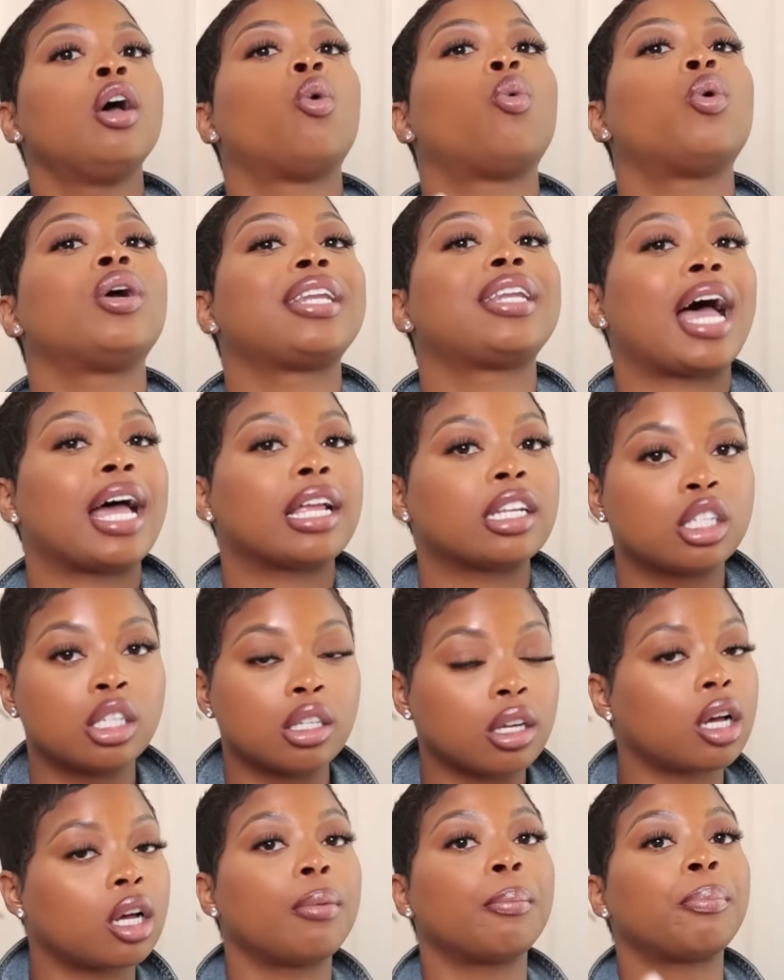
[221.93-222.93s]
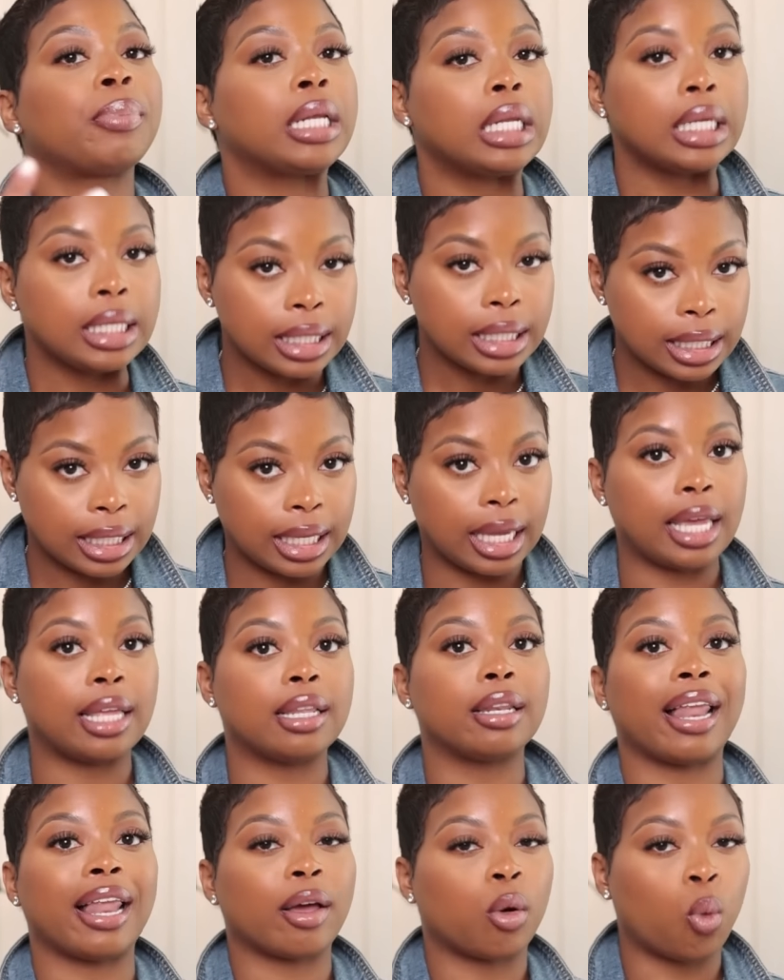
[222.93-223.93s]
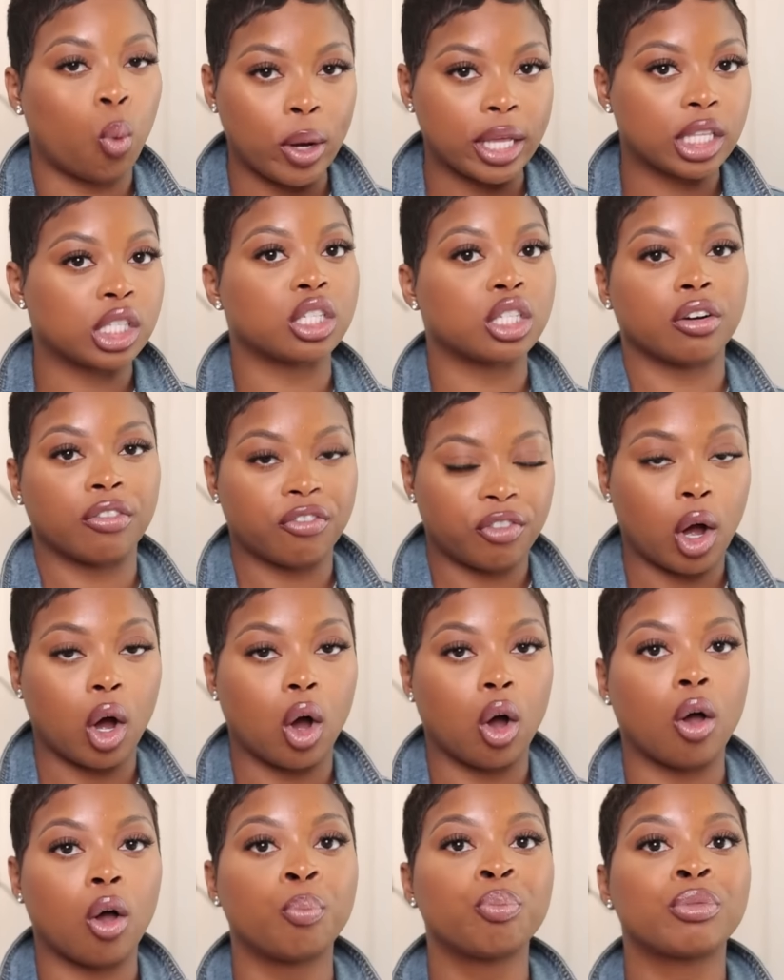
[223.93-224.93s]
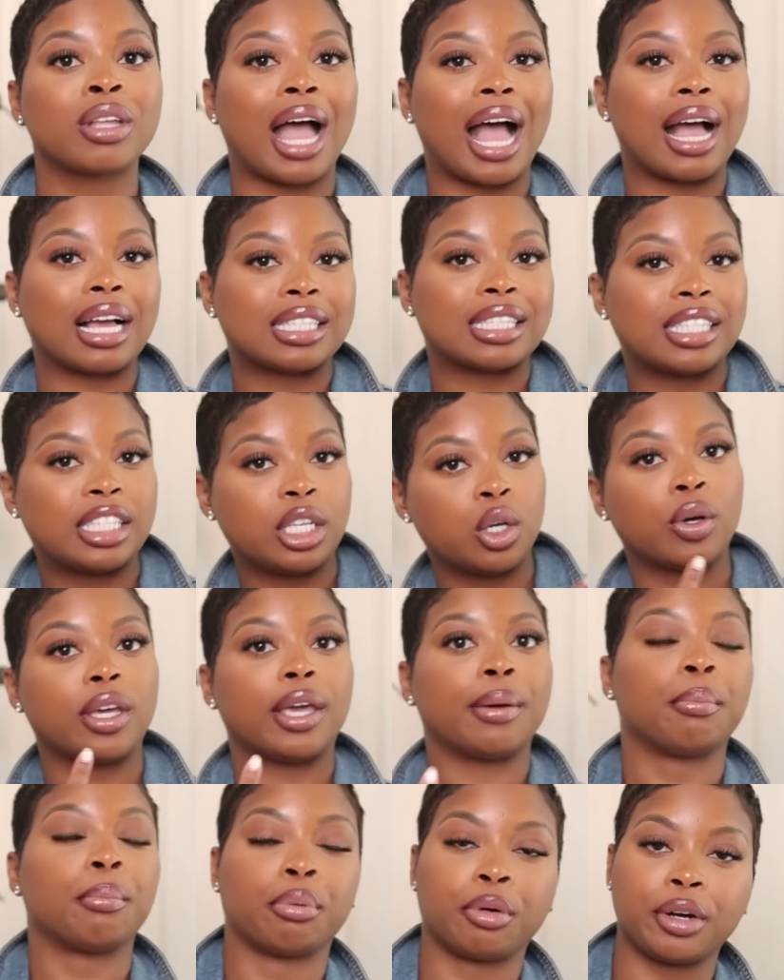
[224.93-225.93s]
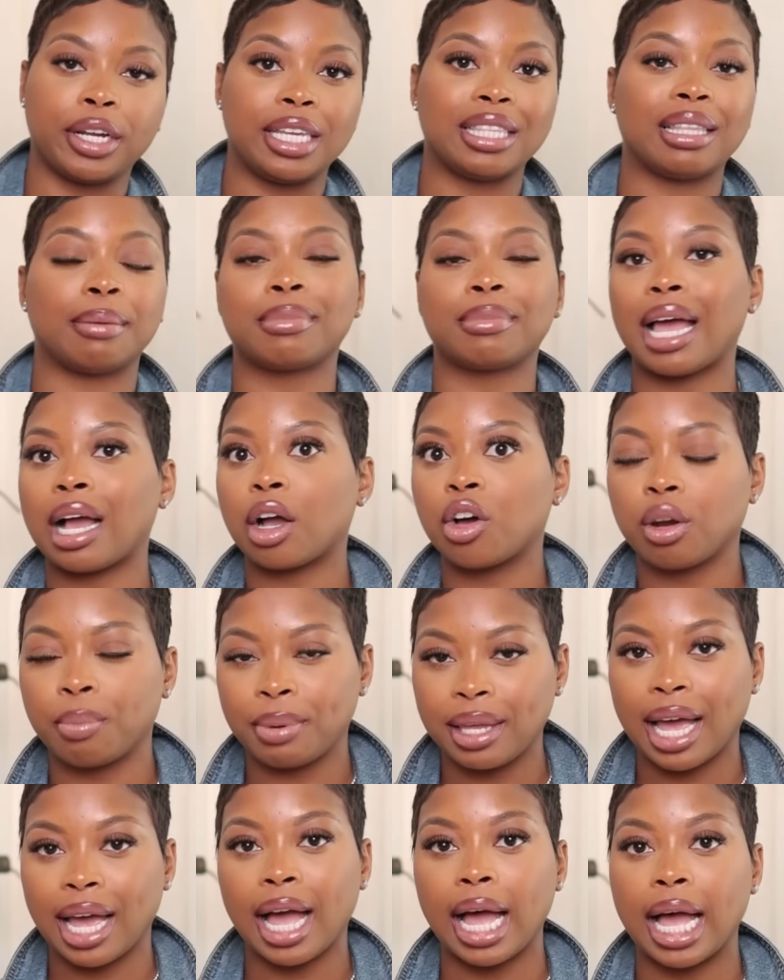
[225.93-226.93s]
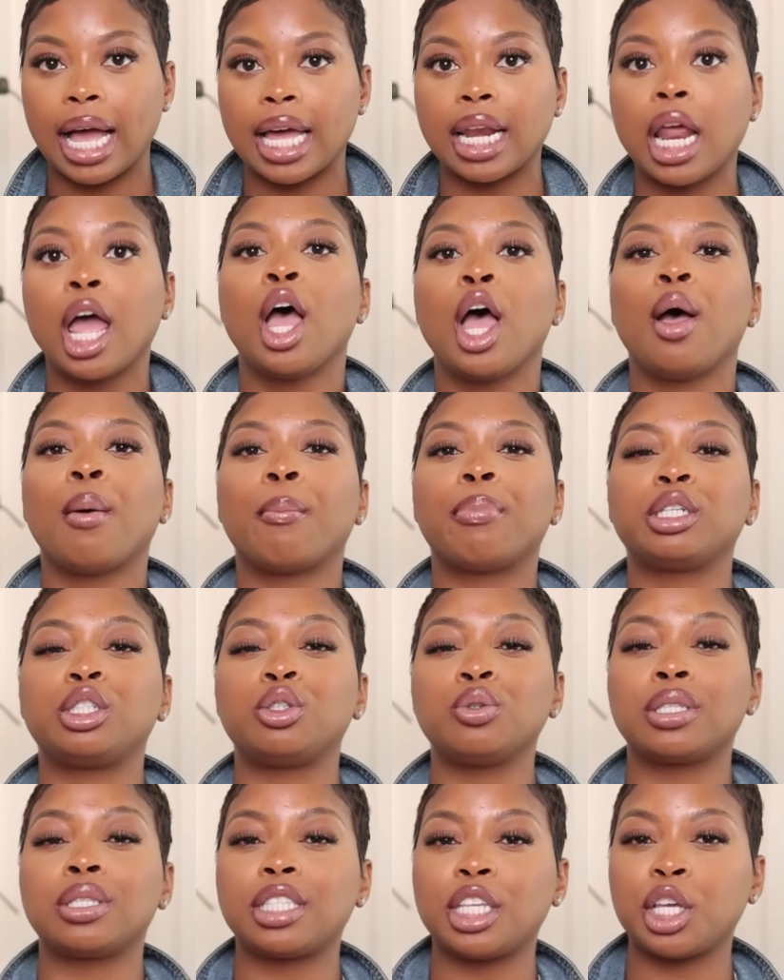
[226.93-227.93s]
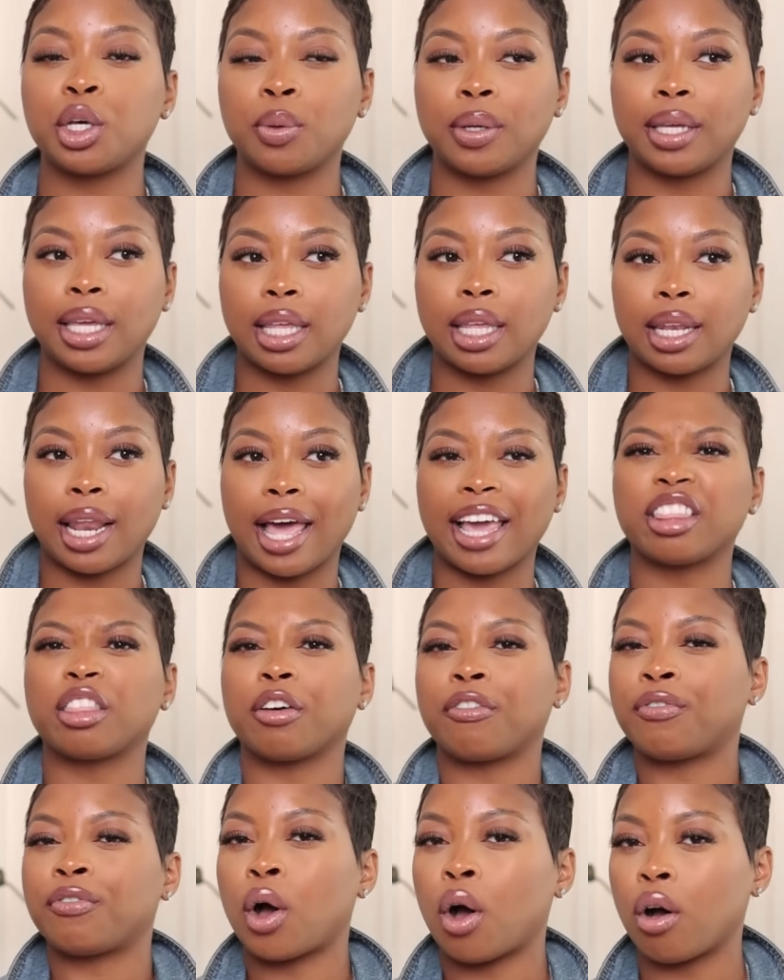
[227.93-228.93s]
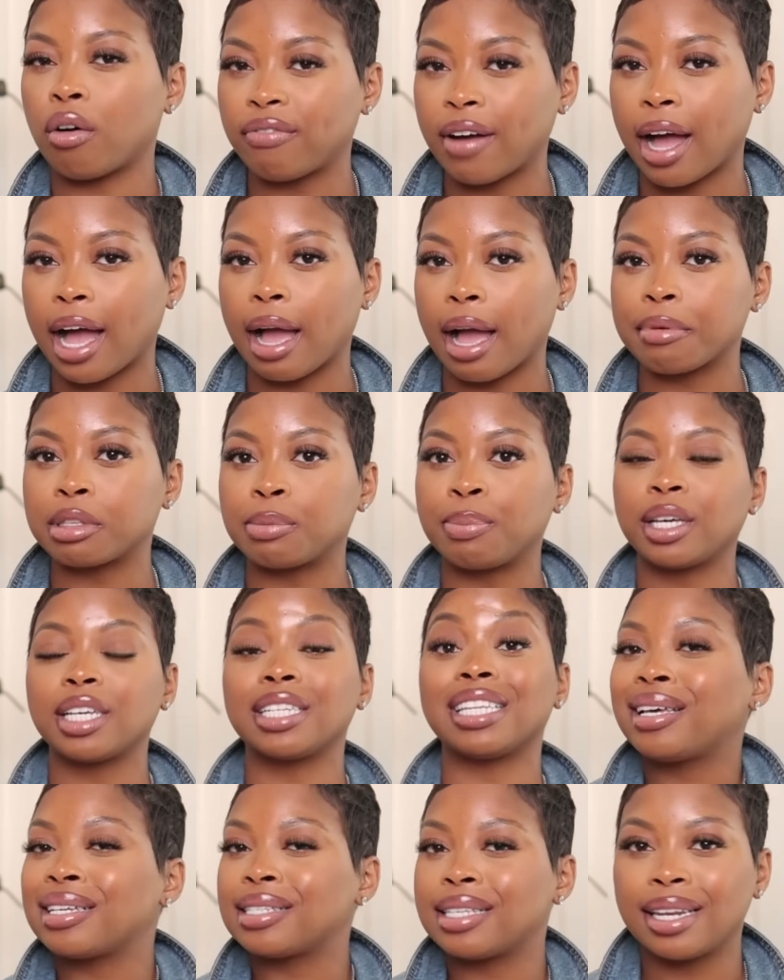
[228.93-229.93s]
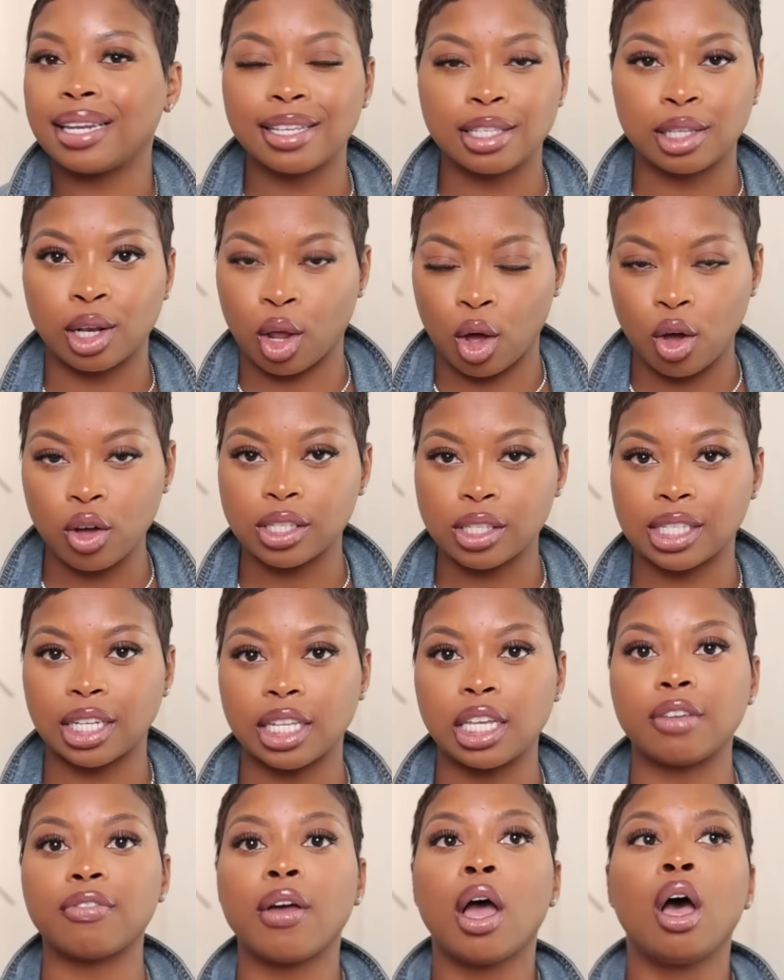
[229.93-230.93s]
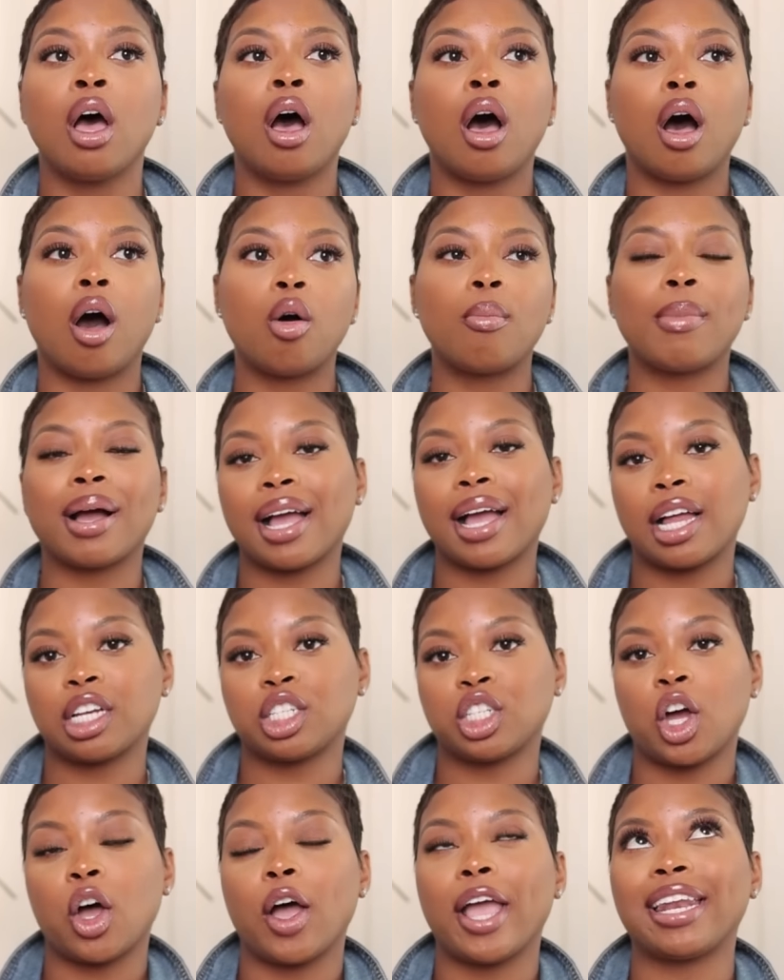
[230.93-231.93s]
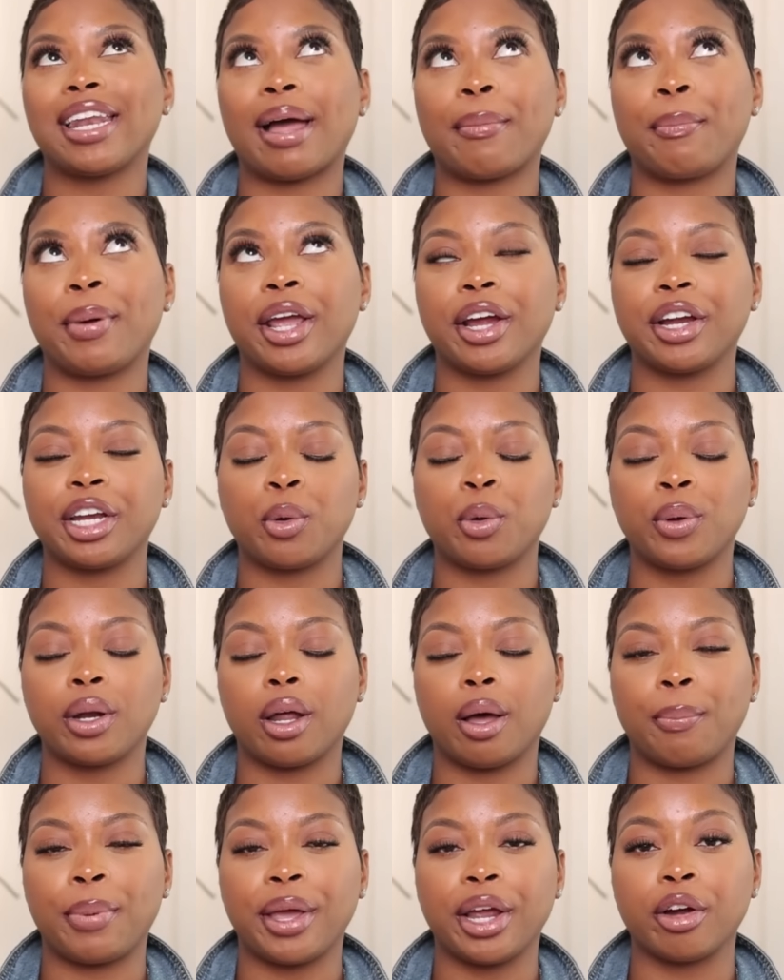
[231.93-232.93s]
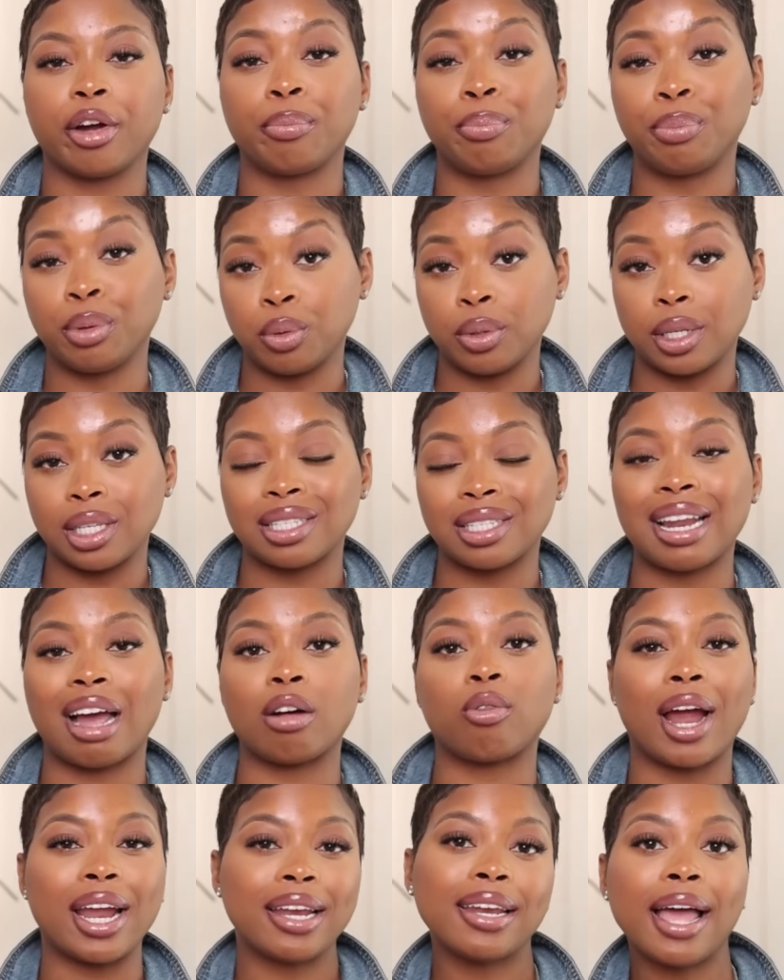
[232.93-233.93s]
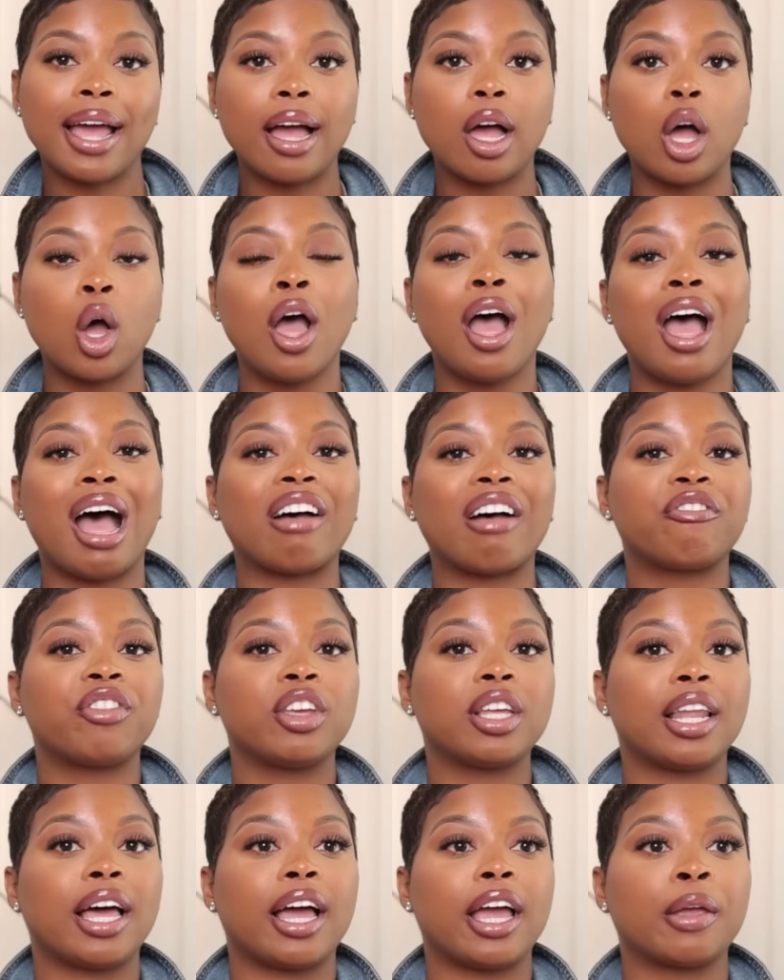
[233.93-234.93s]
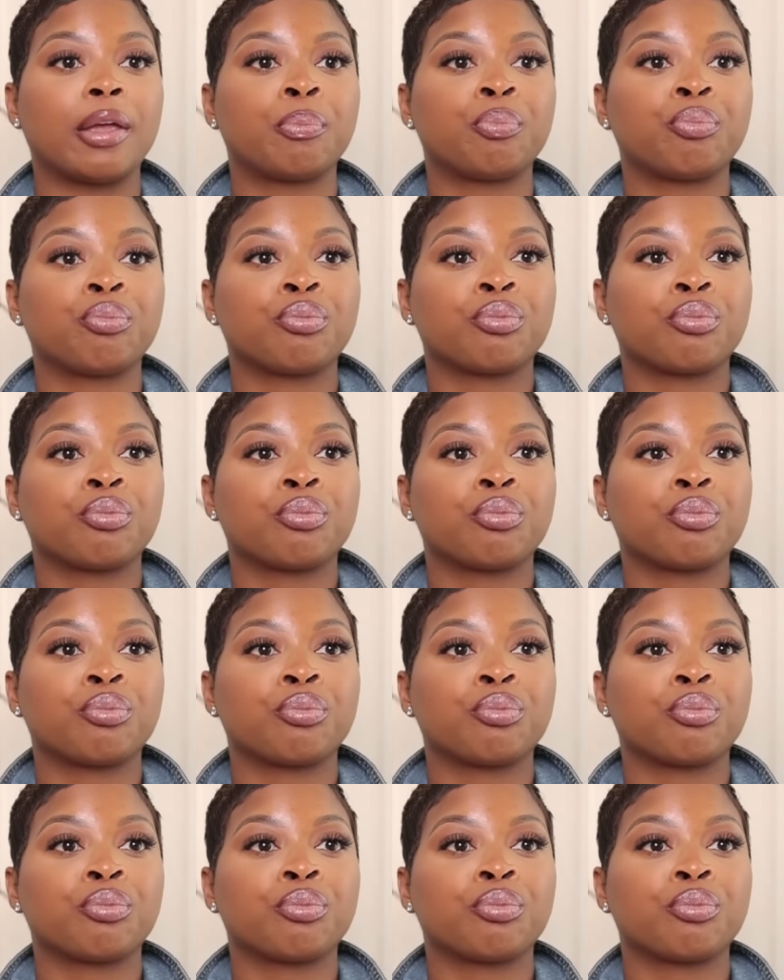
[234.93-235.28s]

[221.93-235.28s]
We're not completely in like winter fall i still can breathe i'm not going to be hot but you still get like the fall vibes because because it is long sleeve oh my god y'all and i paired it with a pair of booties now right now i feel like